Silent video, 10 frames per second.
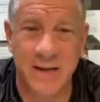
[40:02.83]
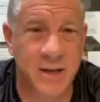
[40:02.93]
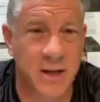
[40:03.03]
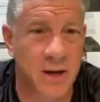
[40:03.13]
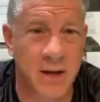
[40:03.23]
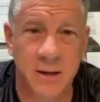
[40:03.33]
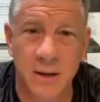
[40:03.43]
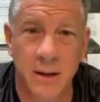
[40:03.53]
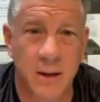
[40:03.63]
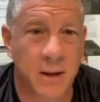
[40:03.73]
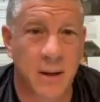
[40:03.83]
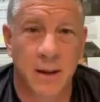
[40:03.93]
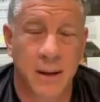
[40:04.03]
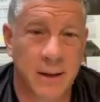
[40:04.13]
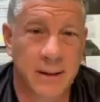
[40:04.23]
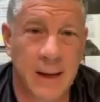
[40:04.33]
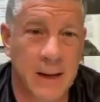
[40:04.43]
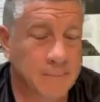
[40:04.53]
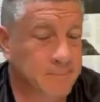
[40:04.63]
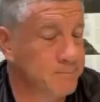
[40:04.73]
good, and
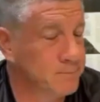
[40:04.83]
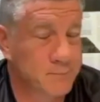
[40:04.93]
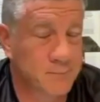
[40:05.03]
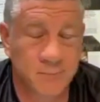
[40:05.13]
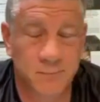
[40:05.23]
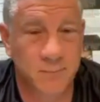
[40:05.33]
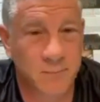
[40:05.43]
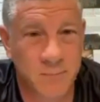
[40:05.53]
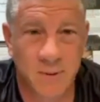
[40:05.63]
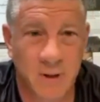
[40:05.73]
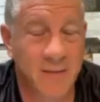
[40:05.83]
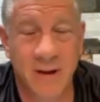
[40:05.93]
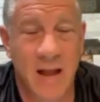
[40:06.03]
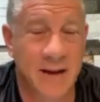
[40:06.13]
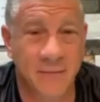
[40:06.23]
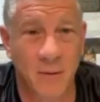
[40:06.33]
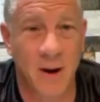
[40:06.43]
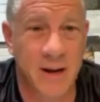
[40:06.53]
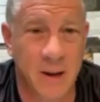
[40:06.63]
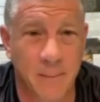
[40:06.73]
loving life right now.